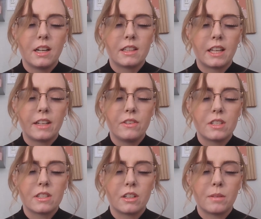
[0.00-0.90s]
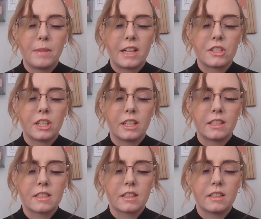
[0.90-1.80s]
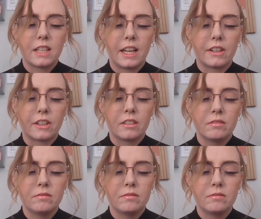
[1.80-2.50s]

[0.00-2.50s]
I'd like you to start imagining this container.